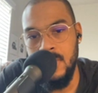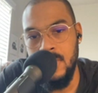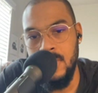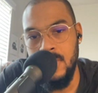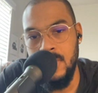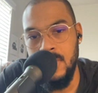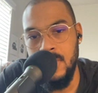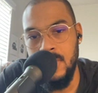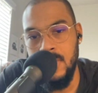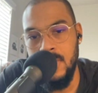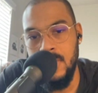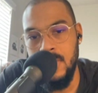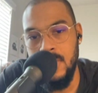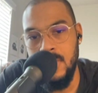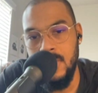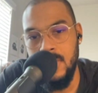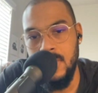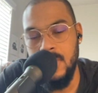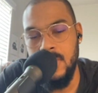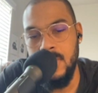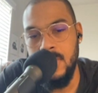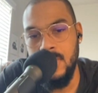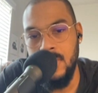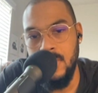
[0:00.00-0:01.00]

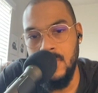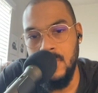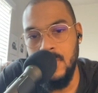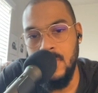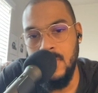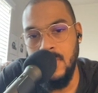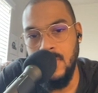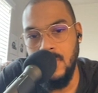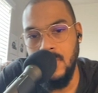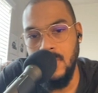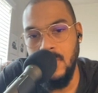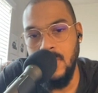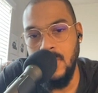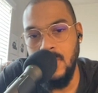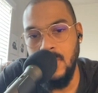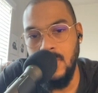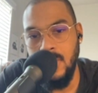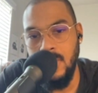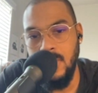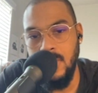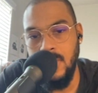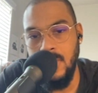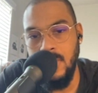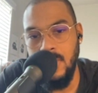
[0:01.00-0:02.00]

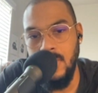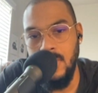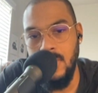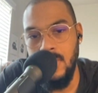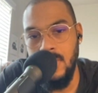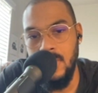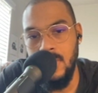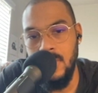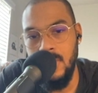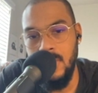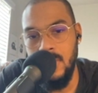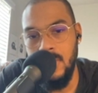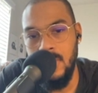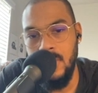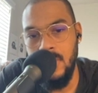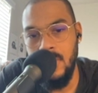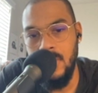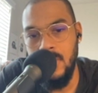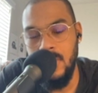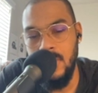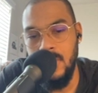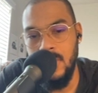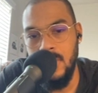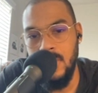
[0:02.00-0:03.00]

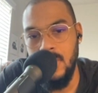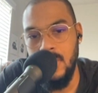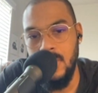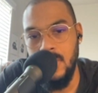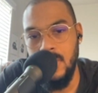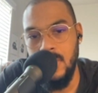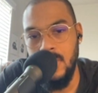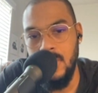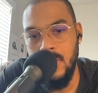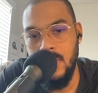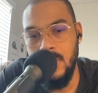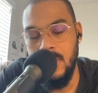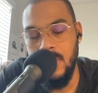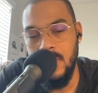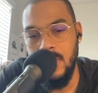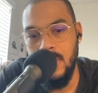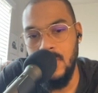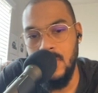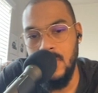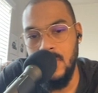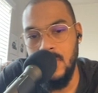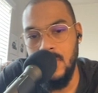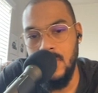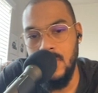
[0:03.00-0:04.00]

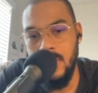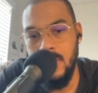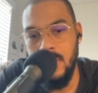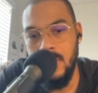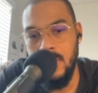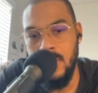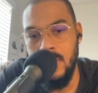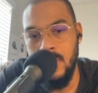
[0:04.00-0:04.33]
No words are spoken by the person on screen.